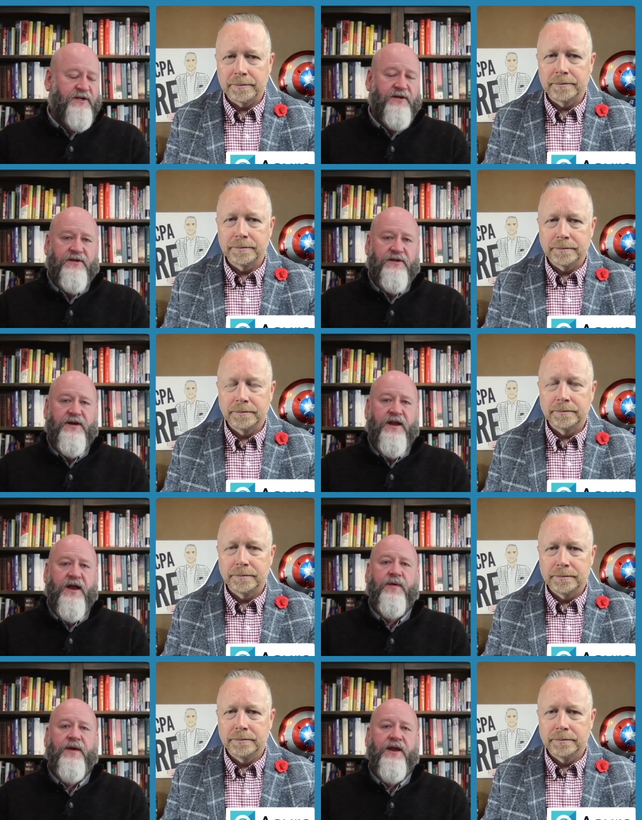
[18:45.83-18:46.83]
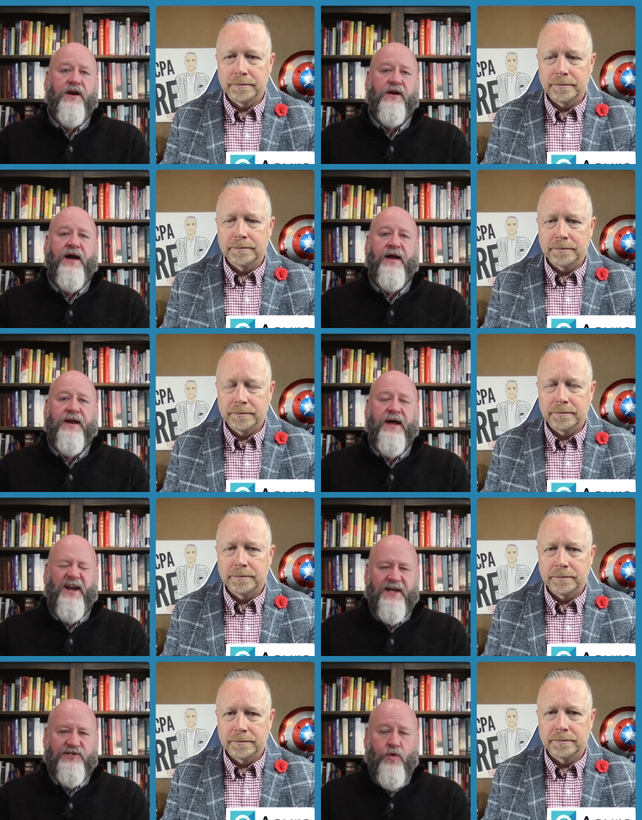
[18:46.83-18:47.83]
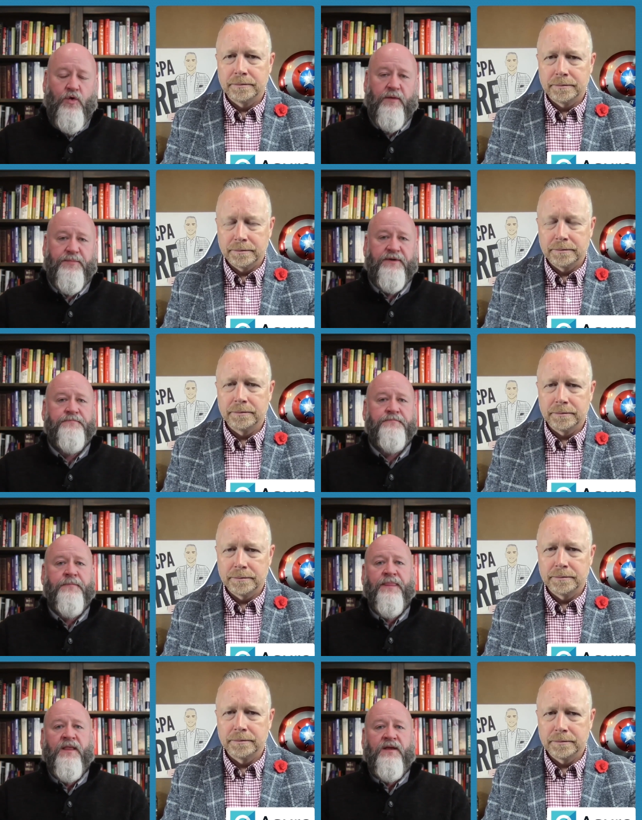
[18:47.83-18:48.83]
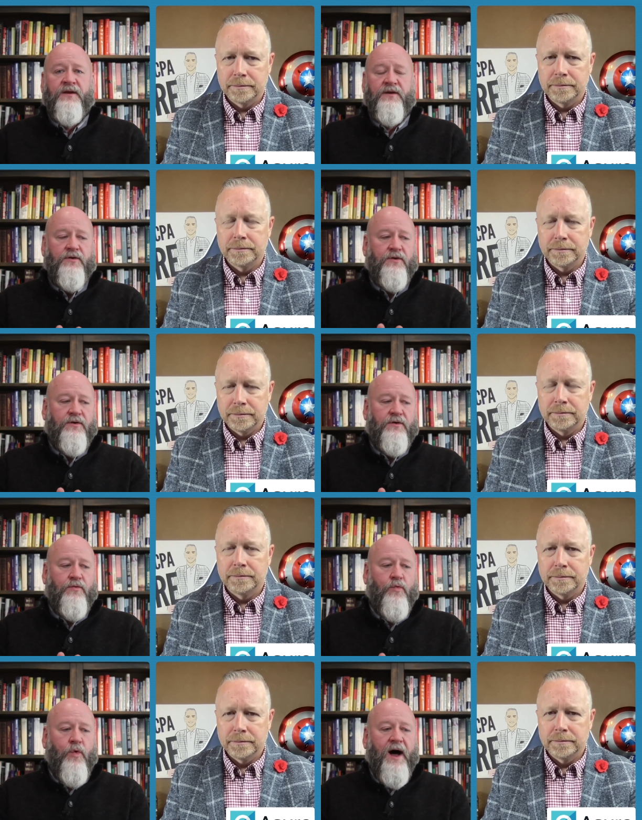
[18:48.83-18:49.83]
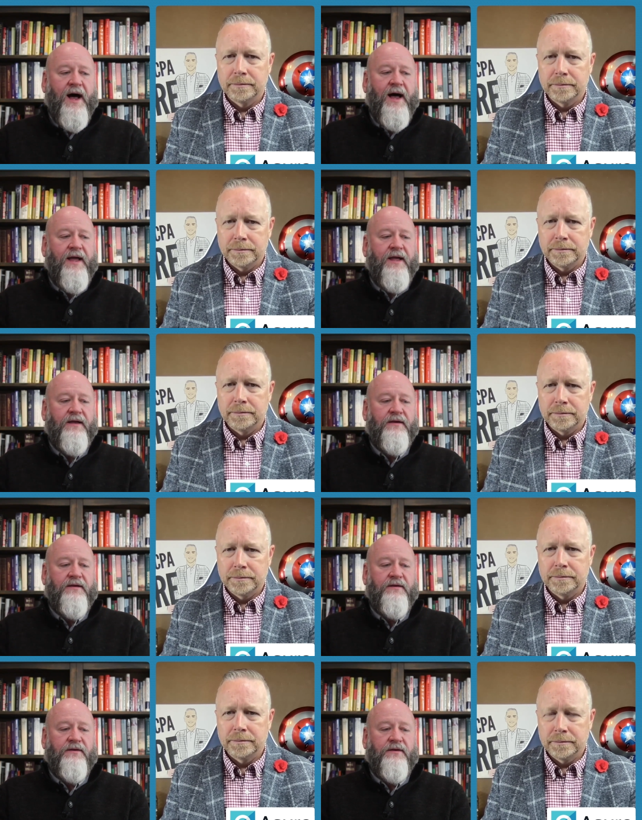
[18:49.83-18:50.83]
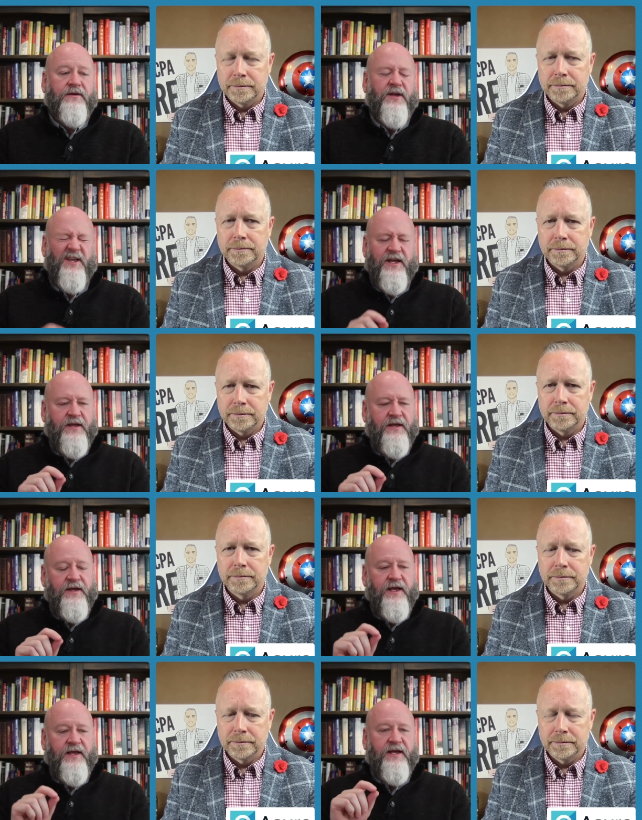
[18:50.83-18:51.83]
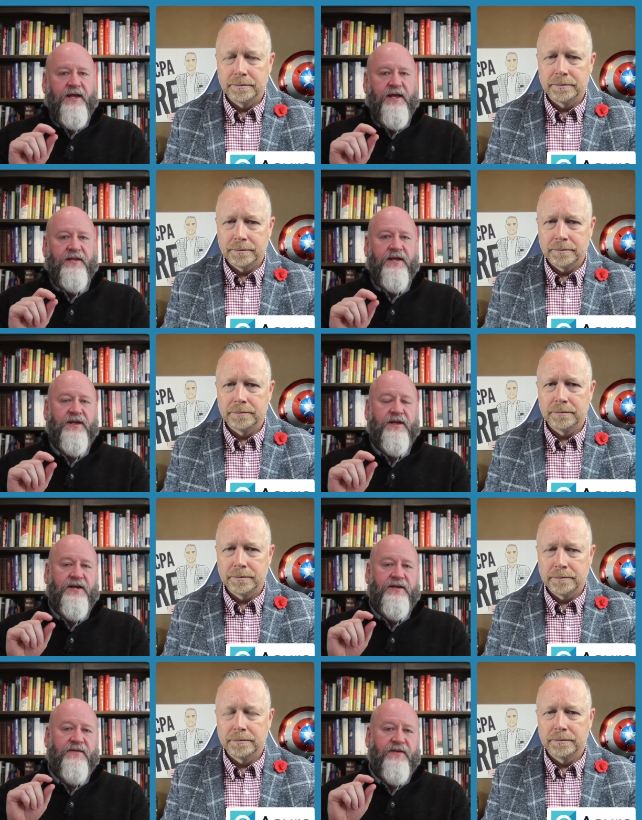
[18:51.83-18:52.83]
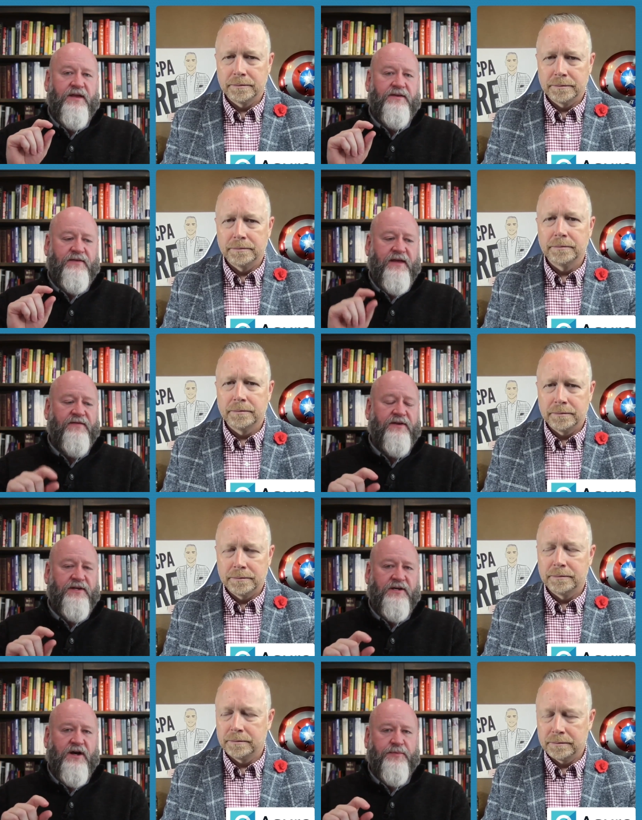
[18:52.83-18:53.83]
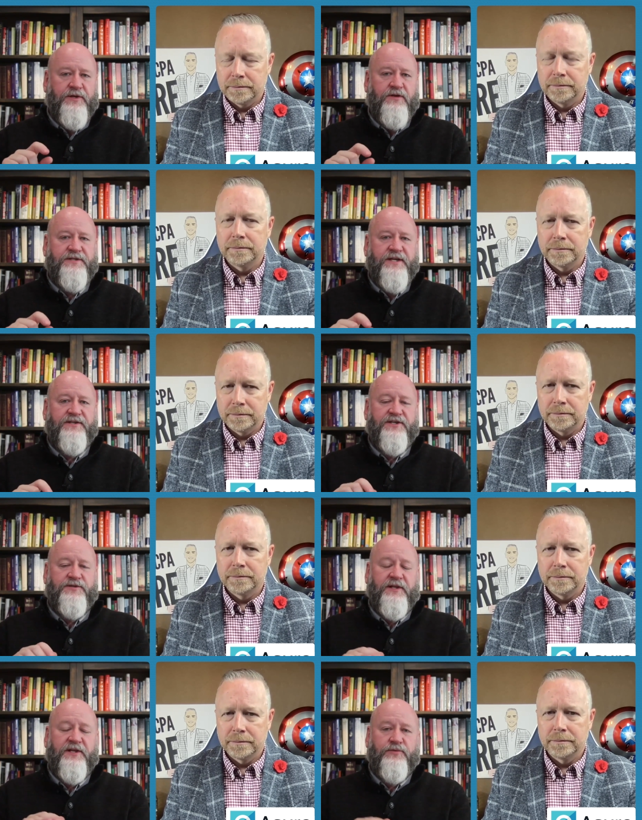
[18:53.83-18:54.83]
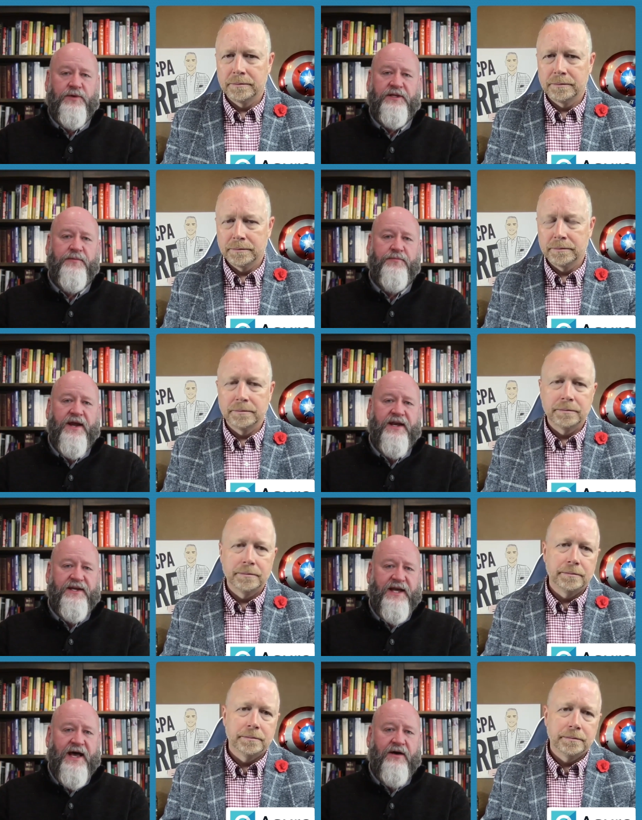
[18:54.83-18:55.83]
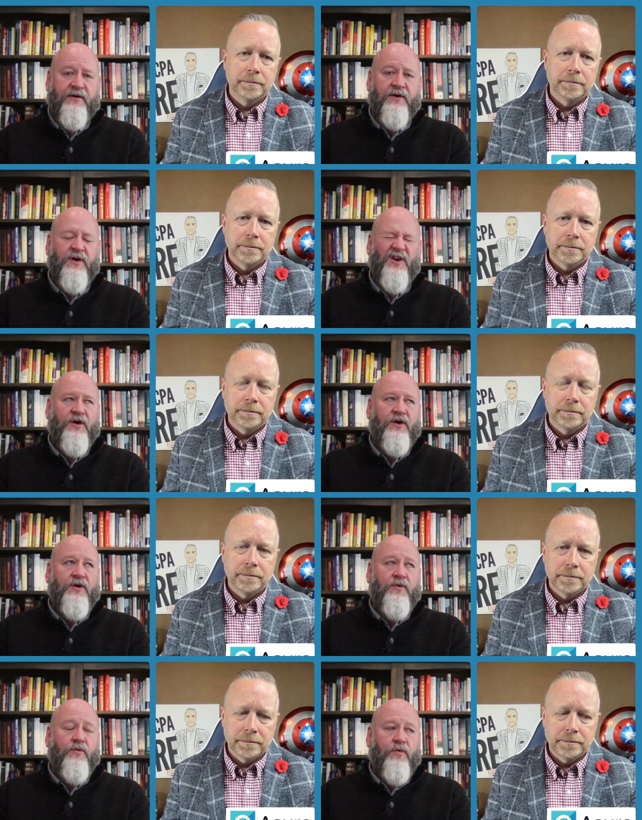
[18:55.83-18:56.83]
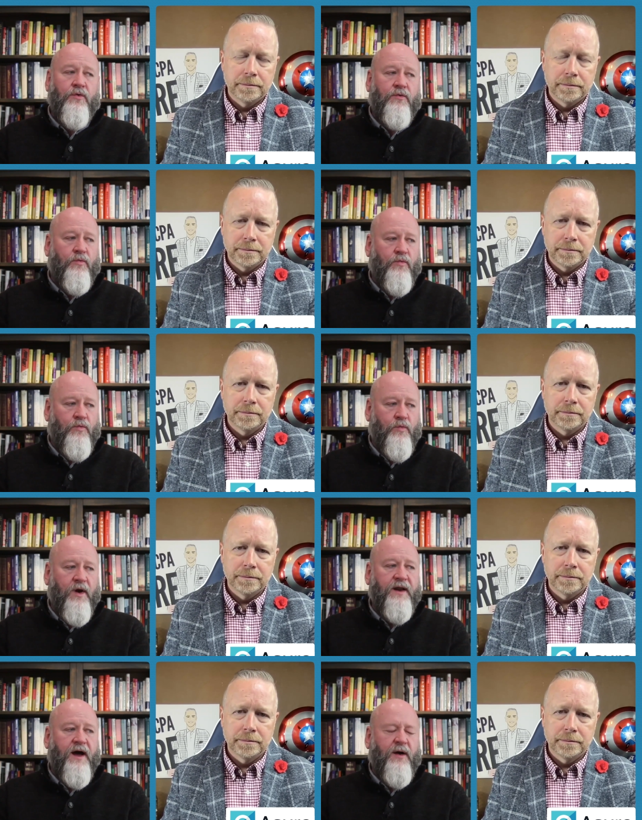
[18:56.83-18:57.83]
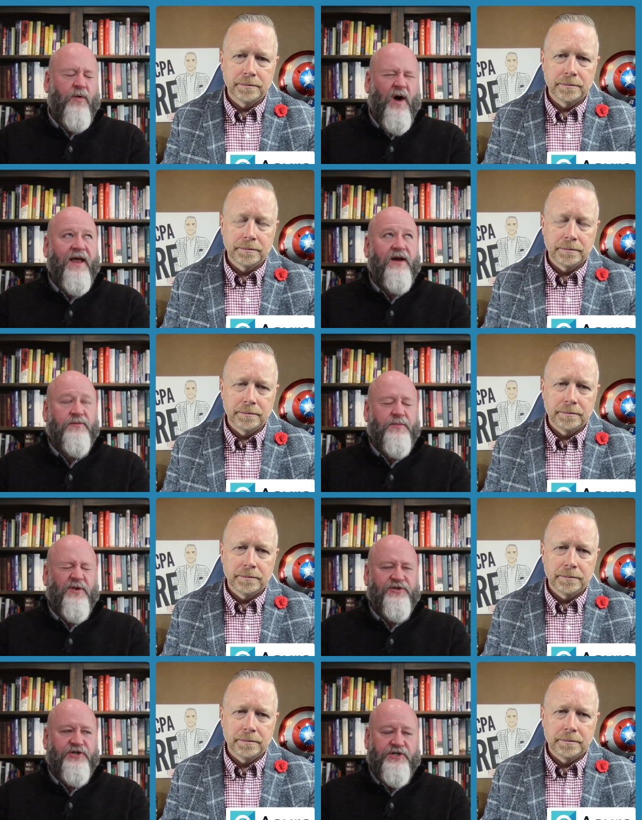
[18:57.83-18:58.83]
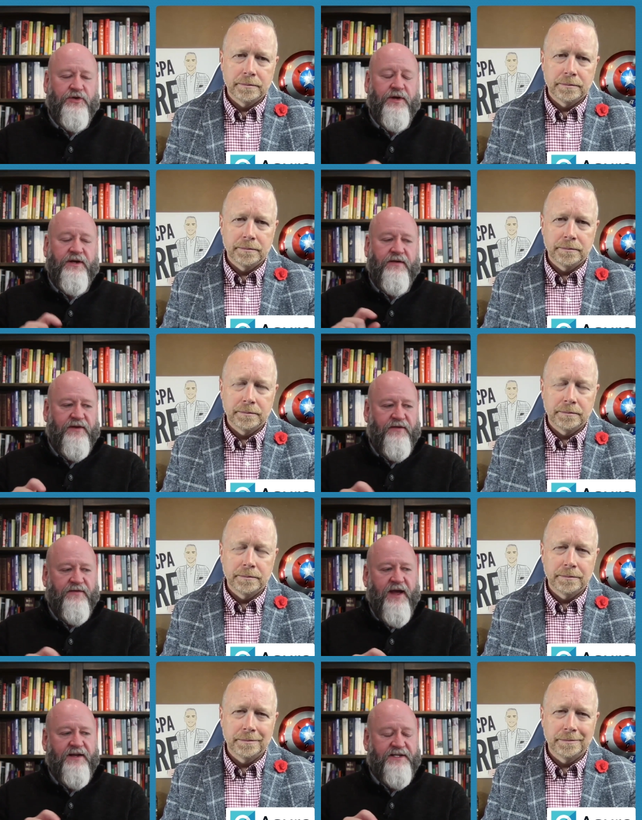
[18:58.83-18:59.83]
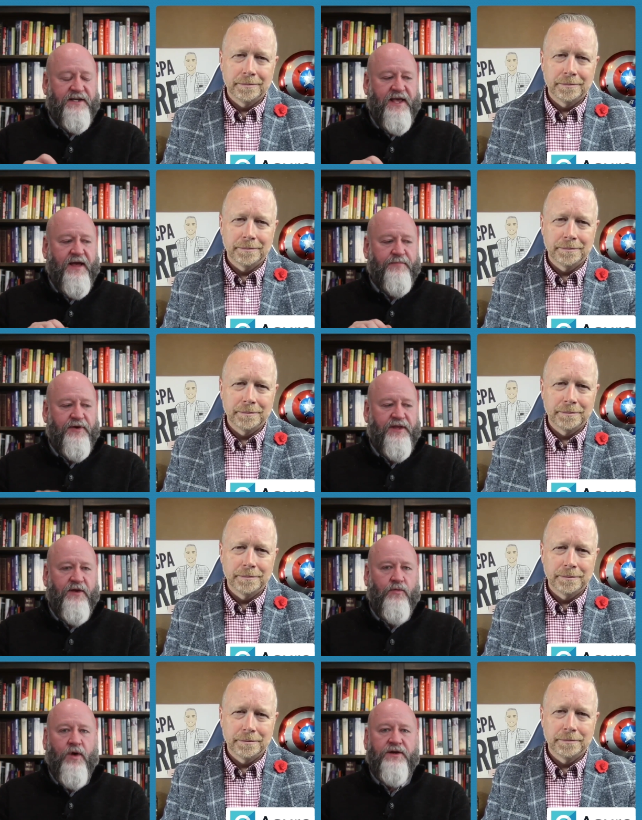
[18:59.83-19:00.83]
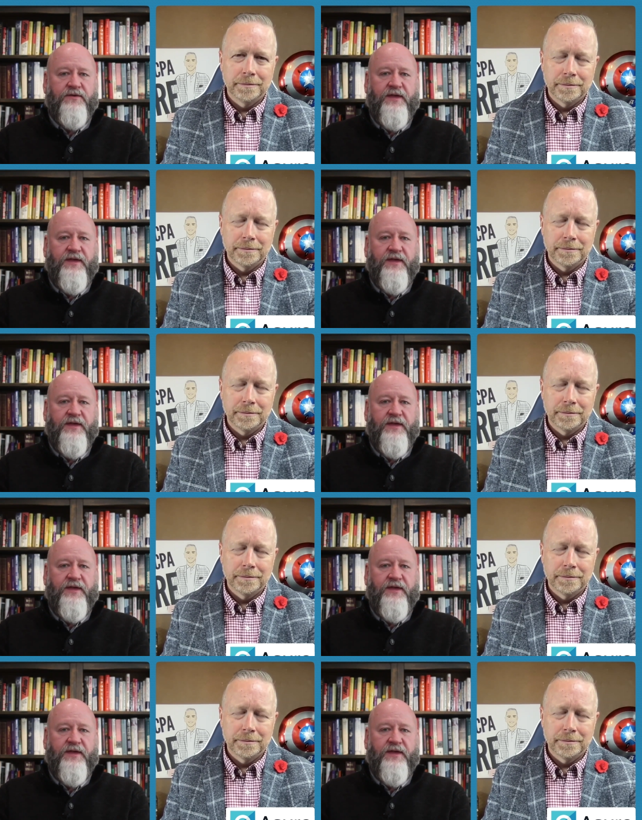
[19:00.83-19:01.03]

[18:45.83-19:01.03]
Speaker 1: narrow in here on on S corp. Why and, and, and, you, and you've given a couple of use cases, but let's really break it down. What, why entrepreneurs should do it? You've, you've kind of said that, but then what do they